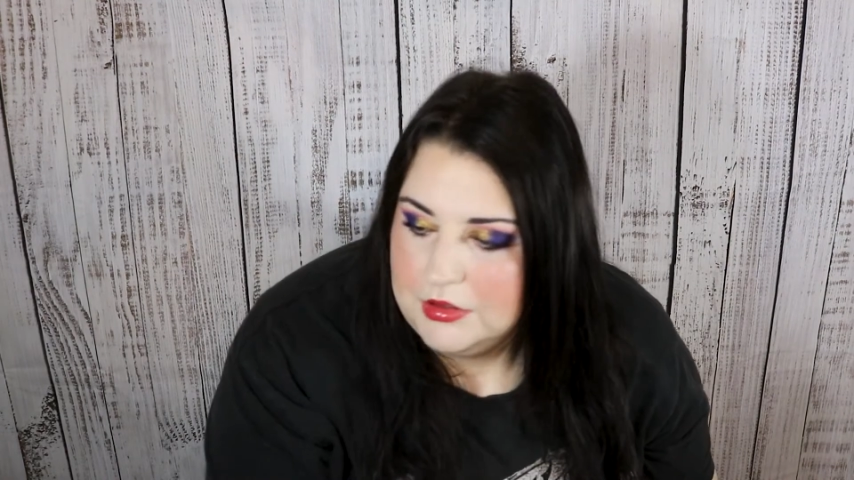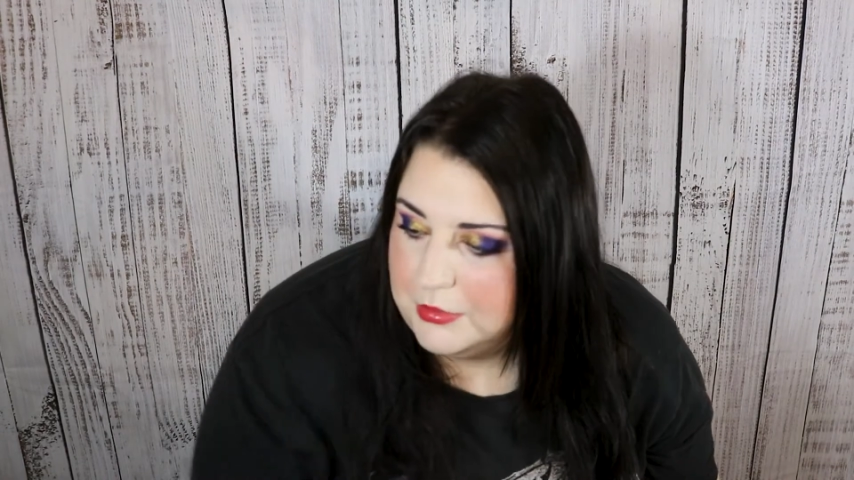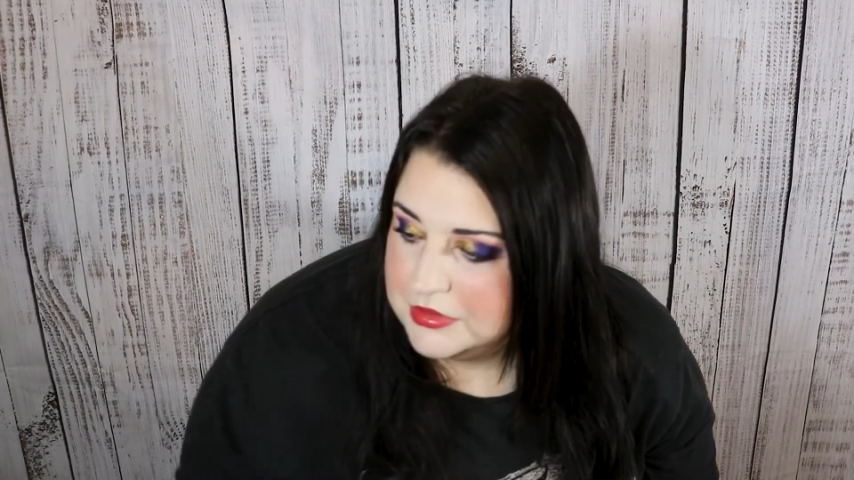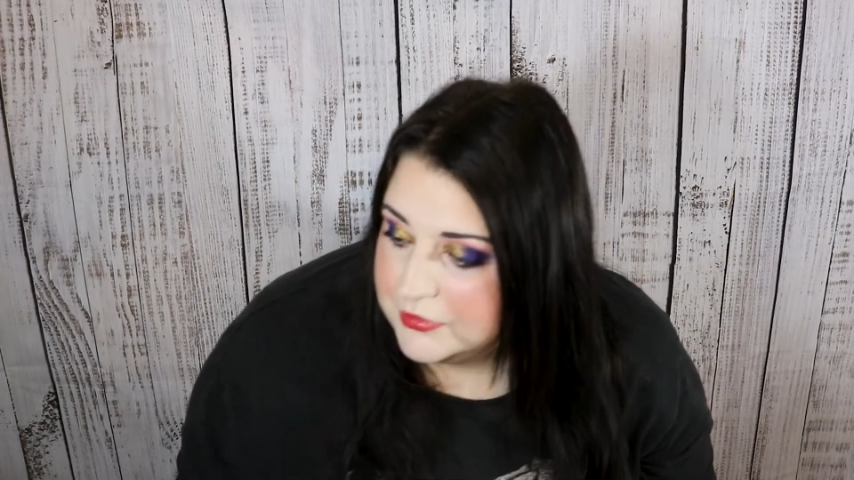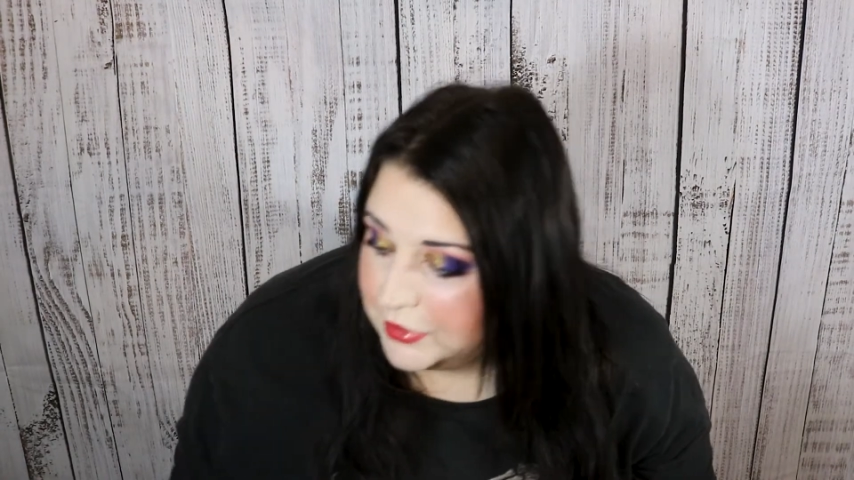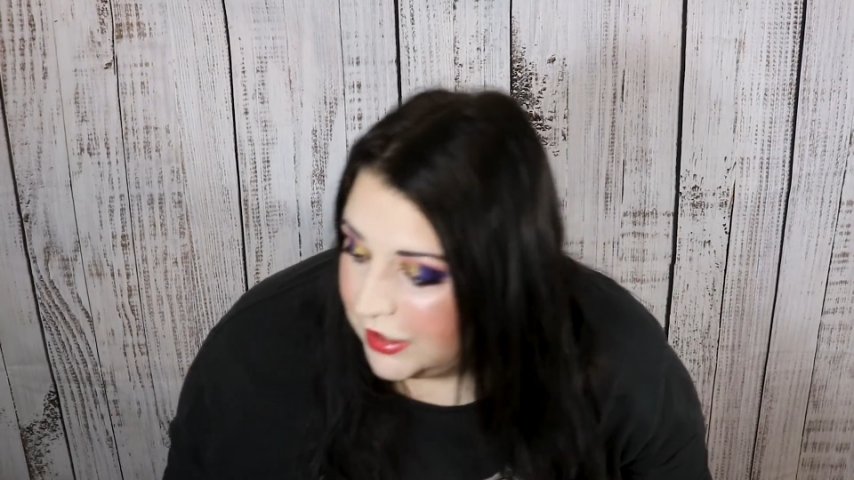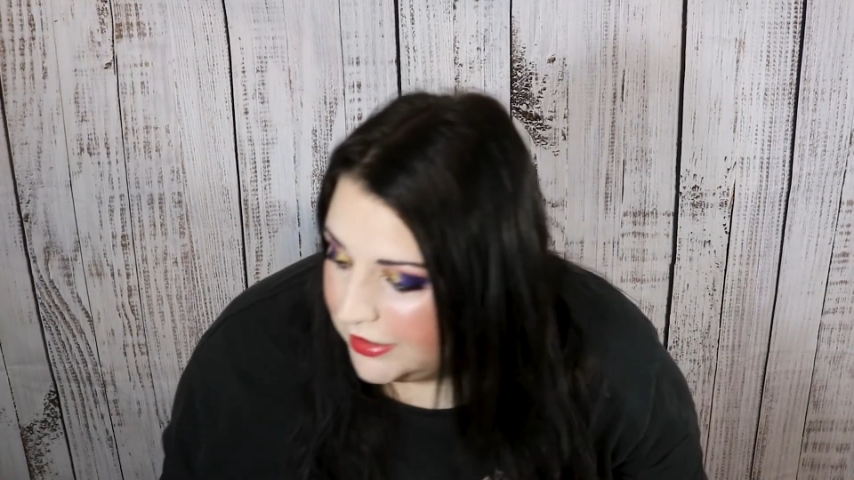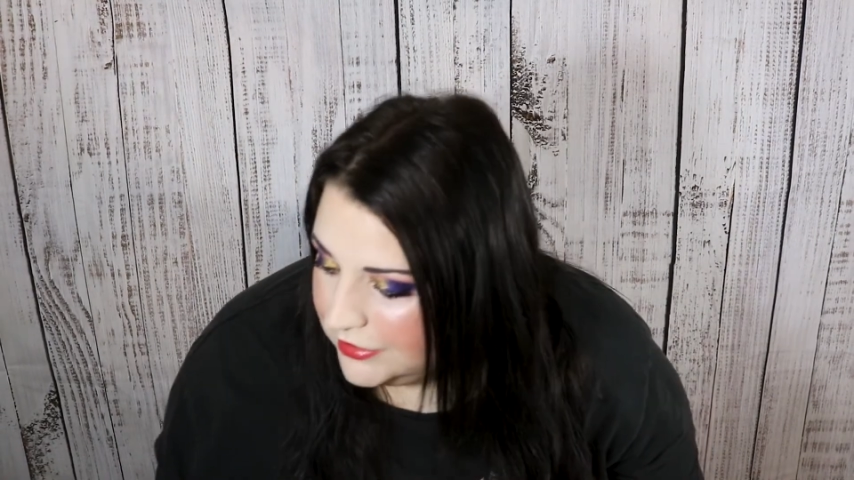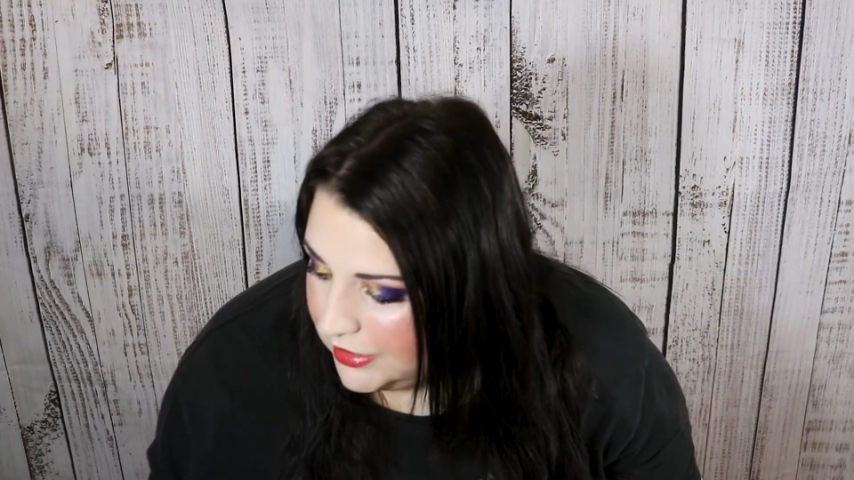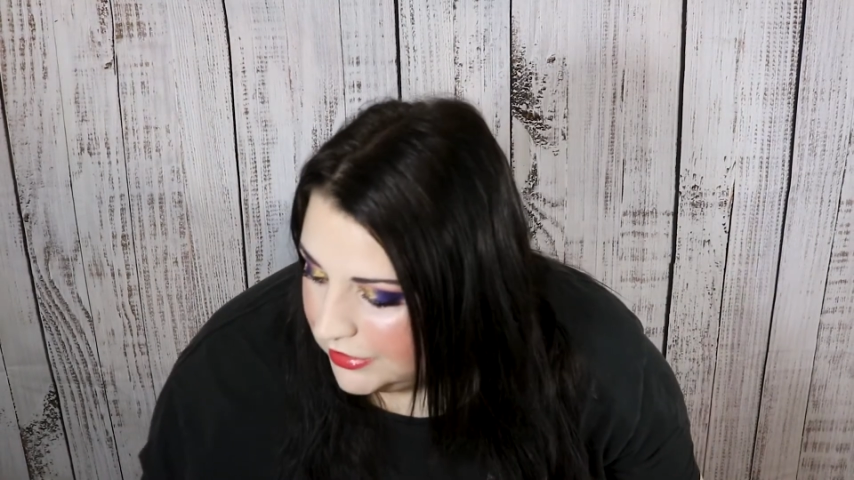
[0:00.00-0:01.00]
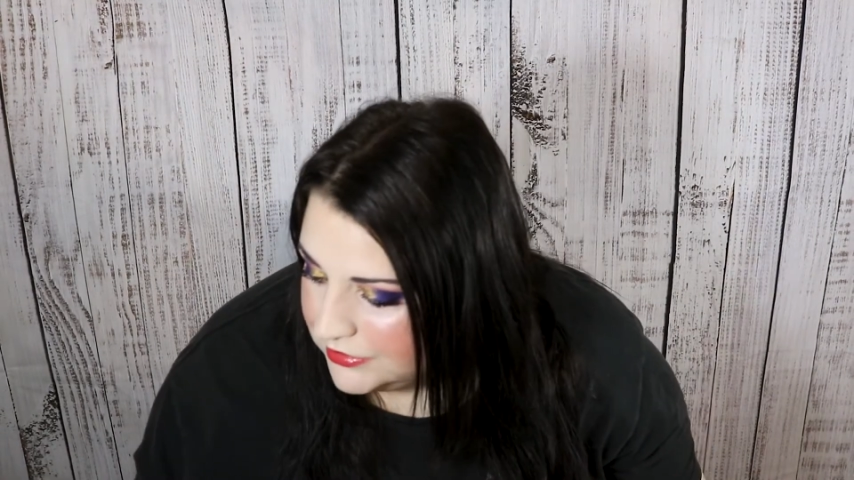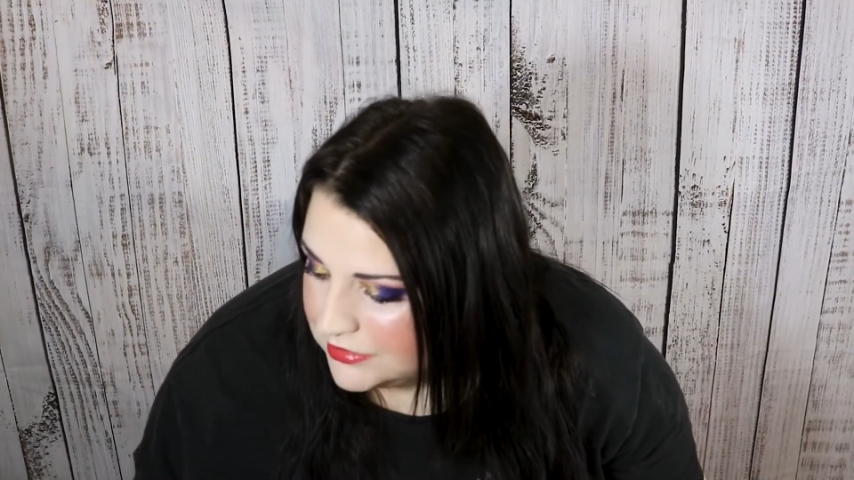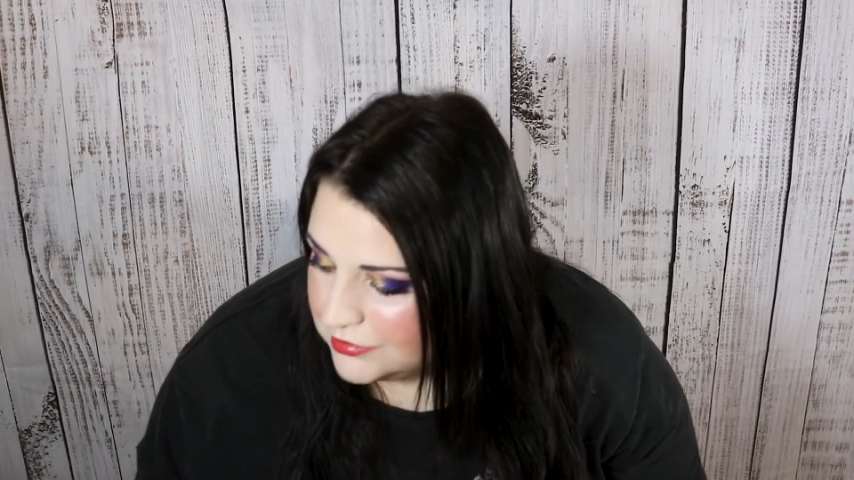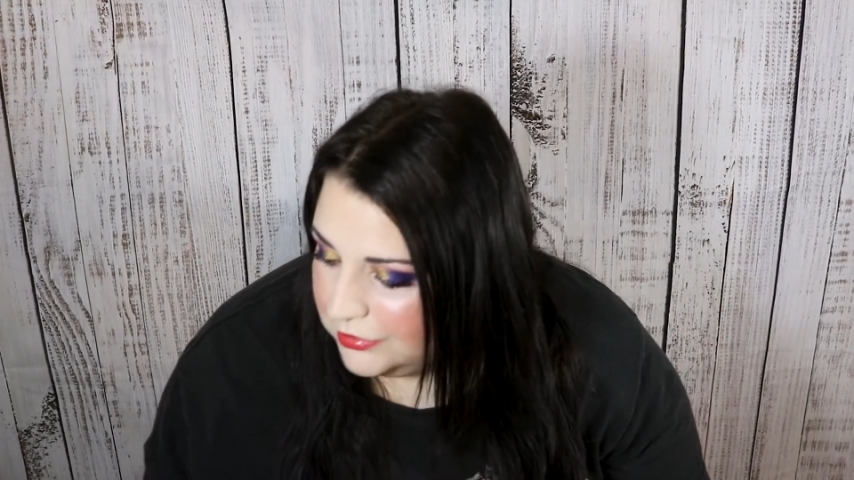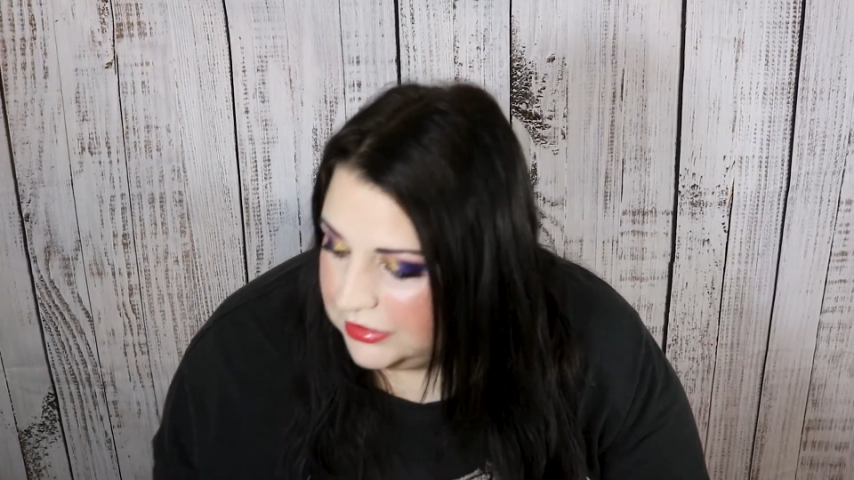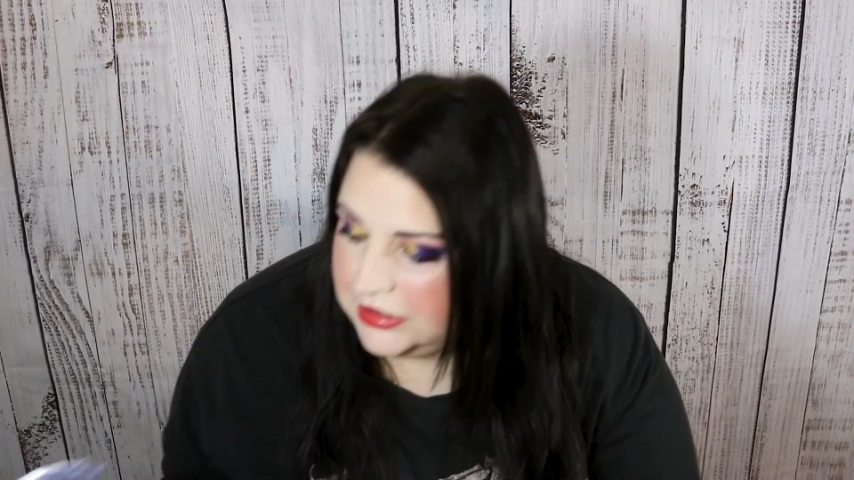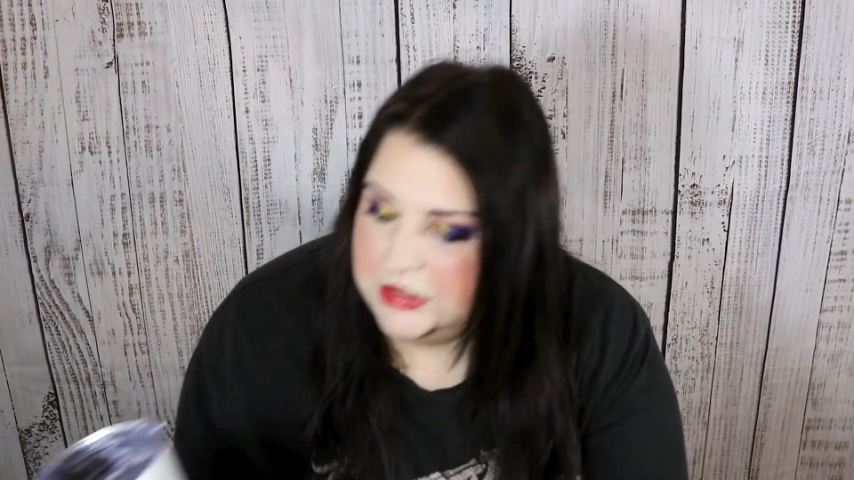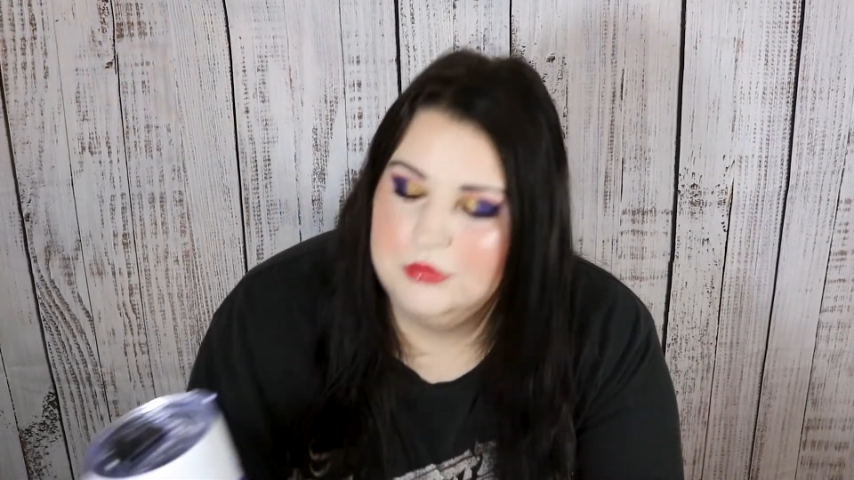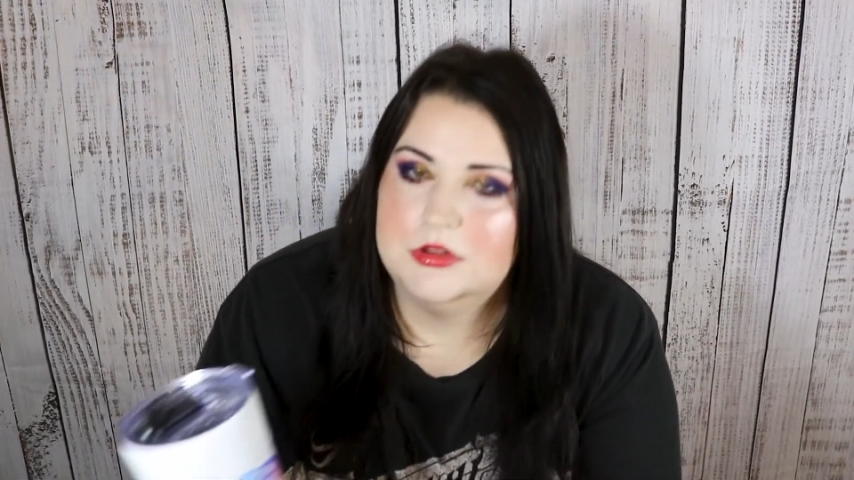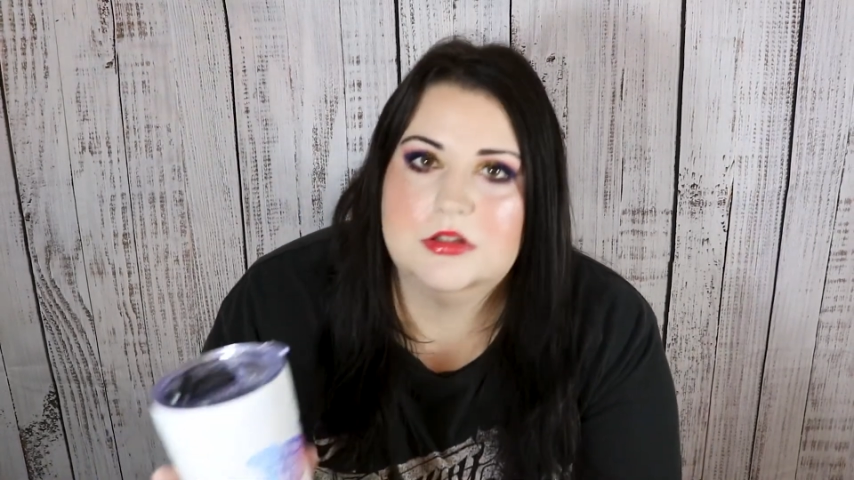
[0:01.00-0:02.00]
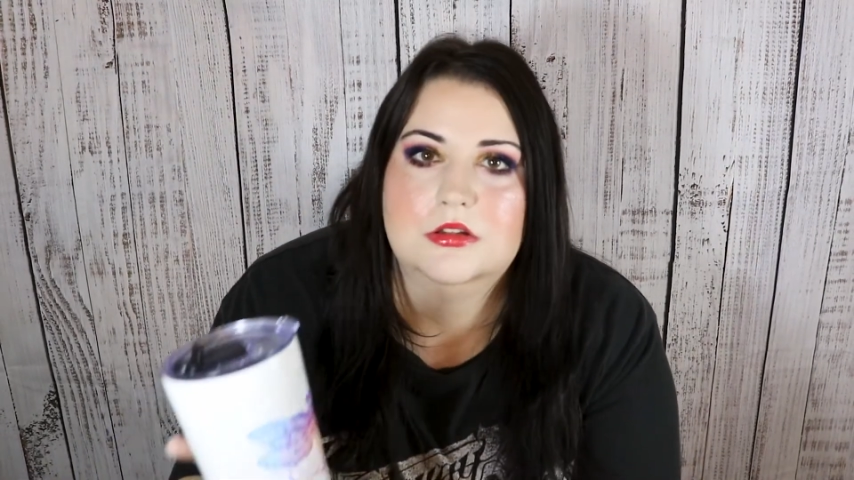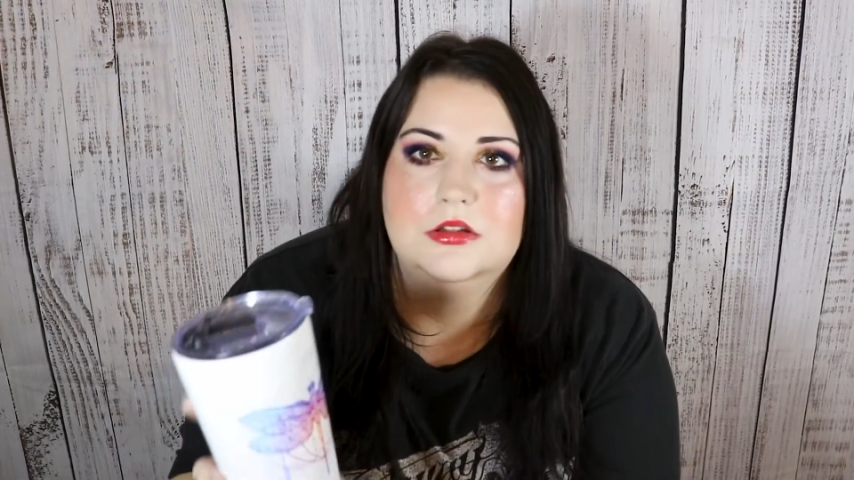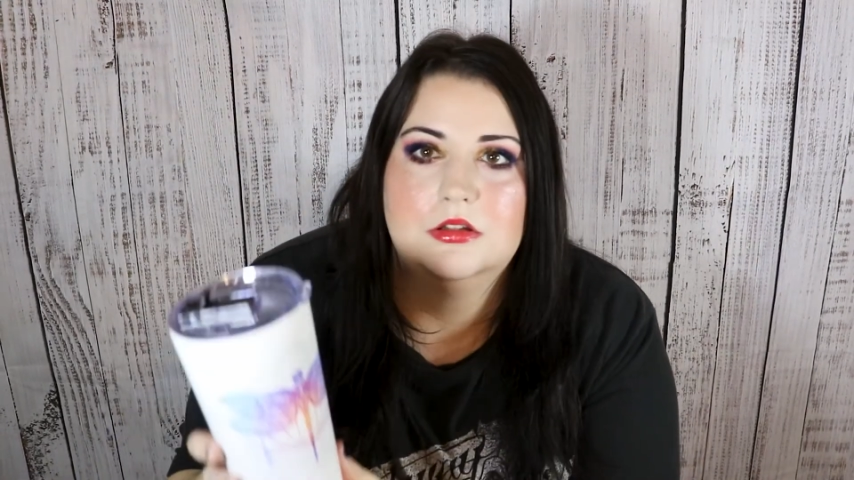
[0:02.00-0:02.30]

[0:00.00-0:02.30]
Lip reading: I almost forgot, I got this really cute